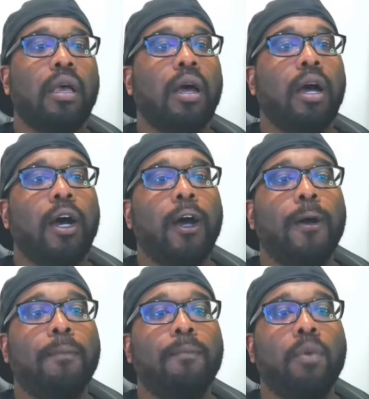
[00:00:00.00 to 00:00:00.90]

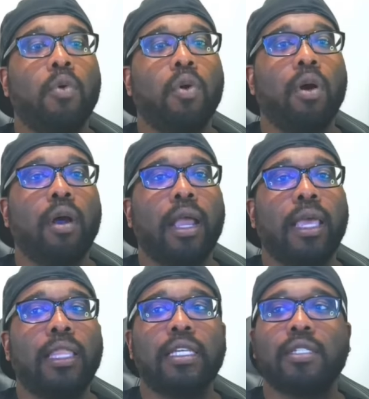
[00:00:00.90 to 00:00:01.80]
um, or
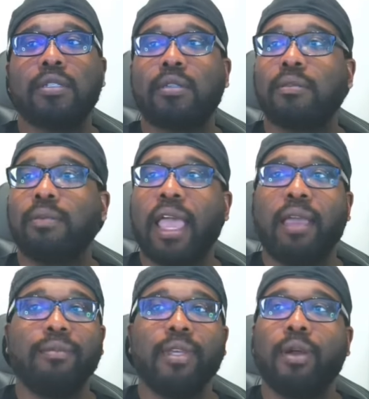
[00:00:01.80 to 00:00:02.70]
at least
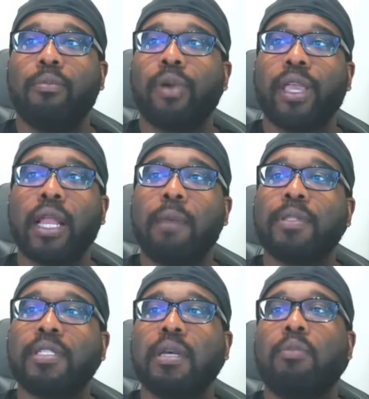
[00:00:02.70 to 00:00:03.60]
you know bring it up
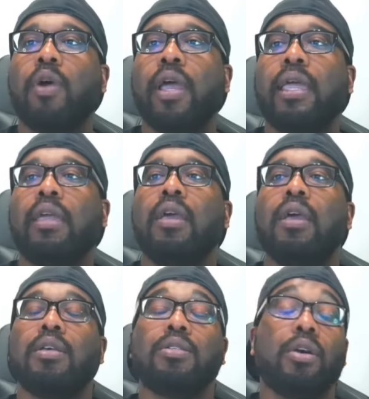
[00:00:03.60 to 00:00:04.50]
in some way.
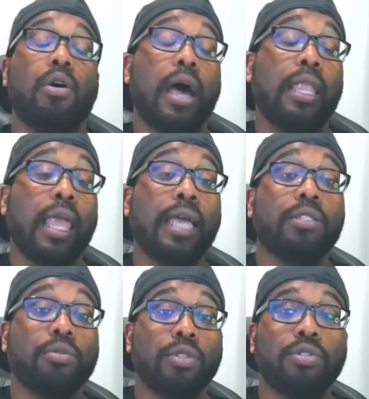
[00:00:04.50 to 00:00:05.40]
So I'd like
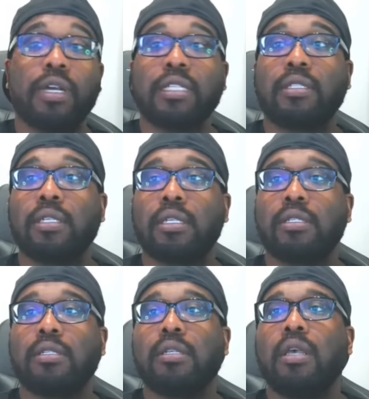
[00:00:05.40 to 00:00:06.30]
to address
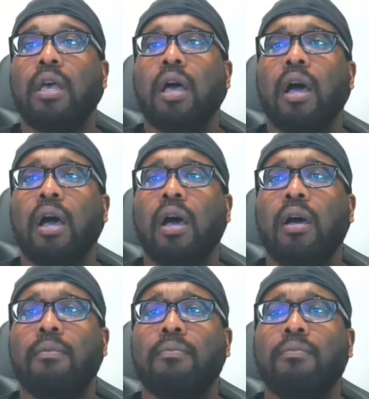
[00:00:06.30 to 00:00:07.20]
this,
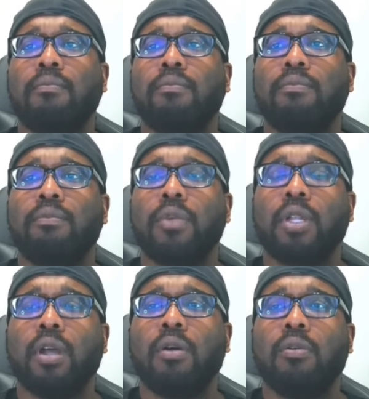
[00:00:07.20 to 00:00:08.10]
um, you
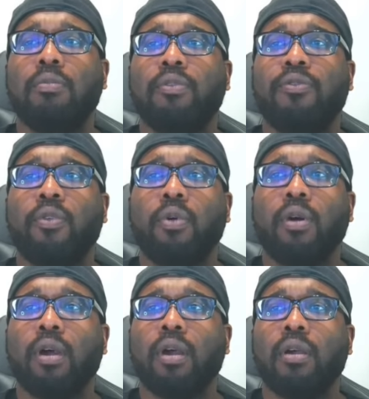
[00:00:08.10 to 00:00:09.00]
know,
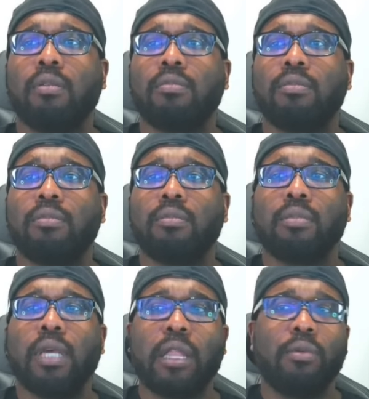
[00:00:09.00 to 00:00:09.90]
before
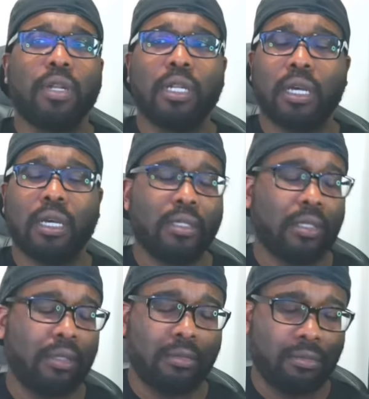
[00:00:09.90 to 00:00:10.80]
anyone does,
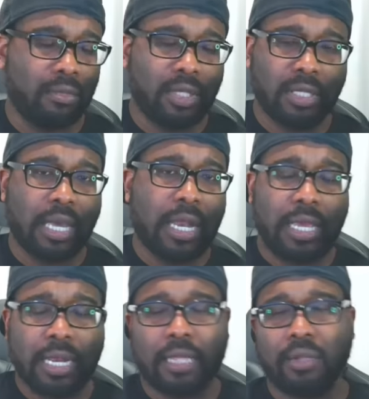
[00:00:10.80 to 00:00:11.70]
and just kind of
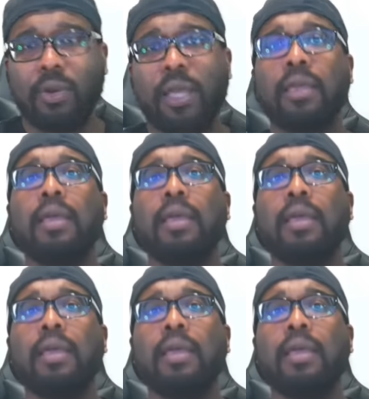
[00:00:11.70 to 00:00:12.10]
get it out the way.